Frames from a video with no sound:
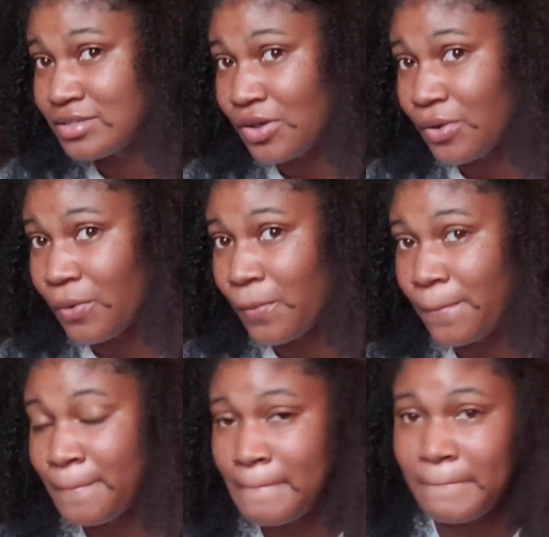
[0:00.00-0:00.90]
So
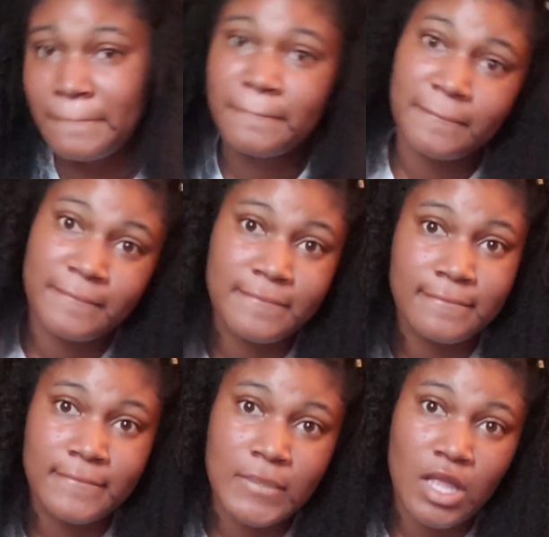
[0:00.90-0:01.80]

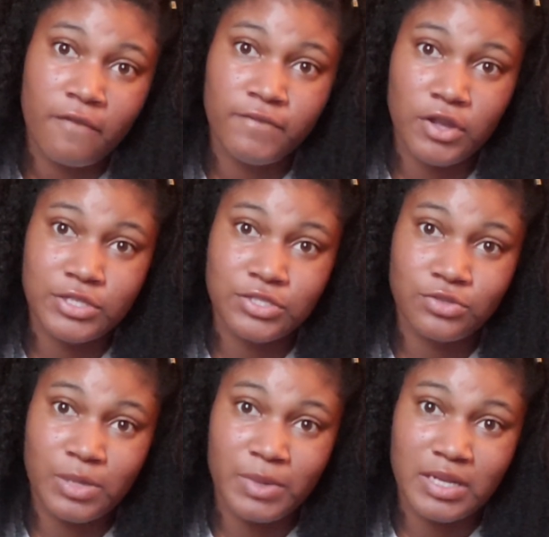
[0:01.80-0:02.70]
very
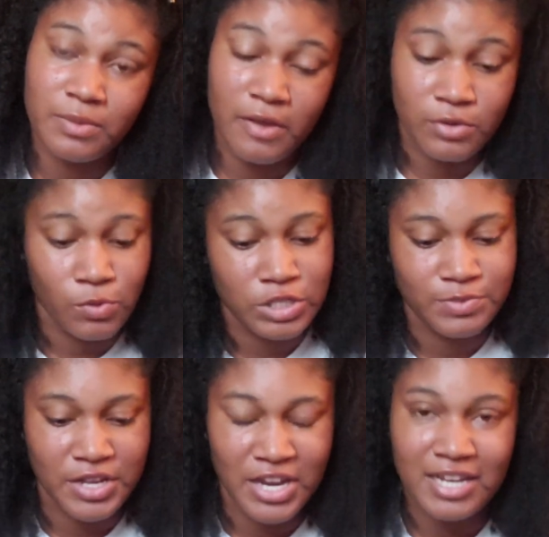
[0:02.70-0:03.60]
soon I'm going to end up having to wash
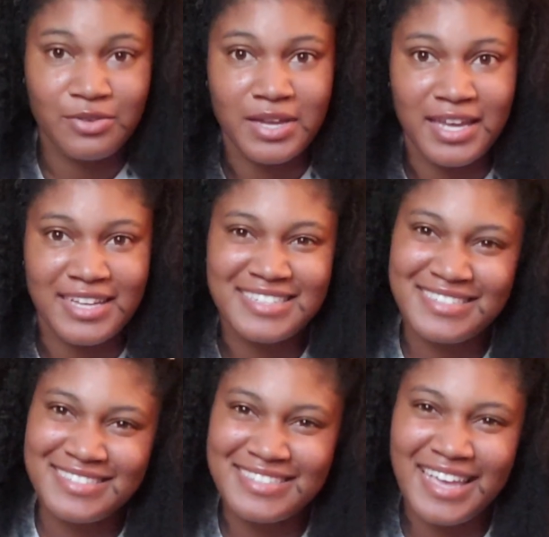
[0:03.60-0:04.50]
my hair anyway.
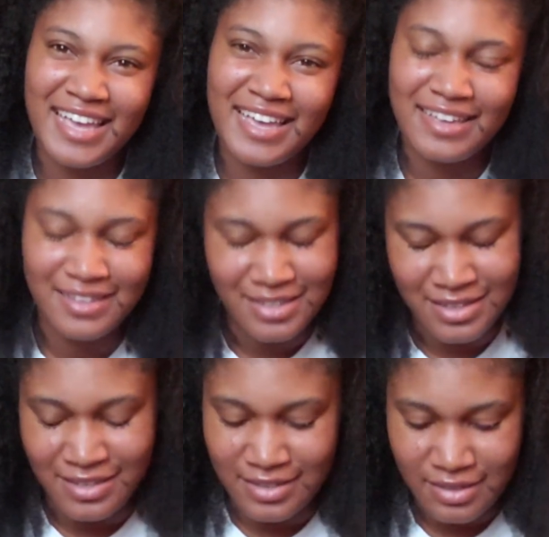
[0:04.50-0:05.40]
Yay.
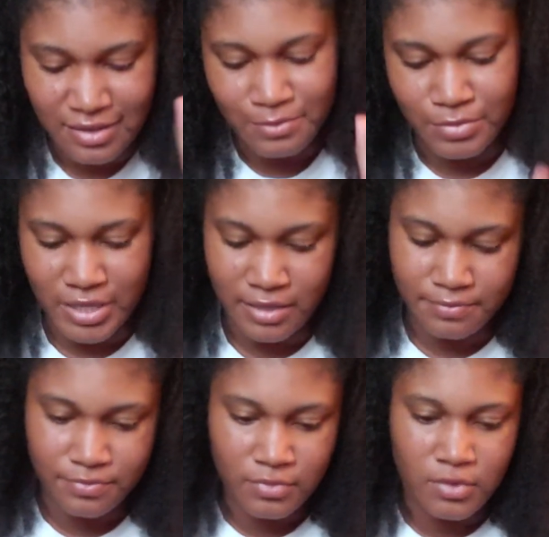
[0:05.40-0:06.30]
But
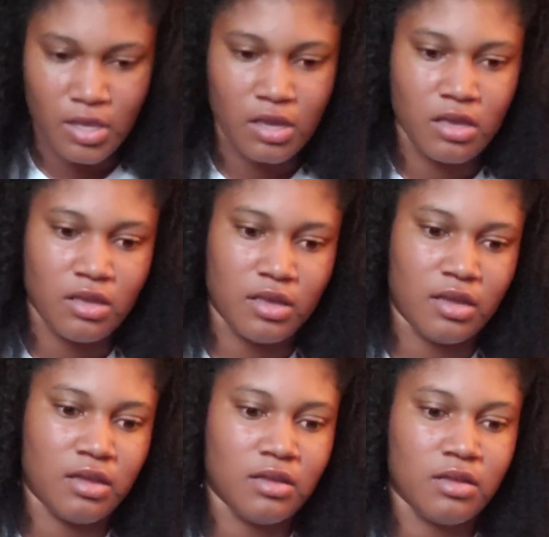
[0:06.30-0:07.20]
yeah.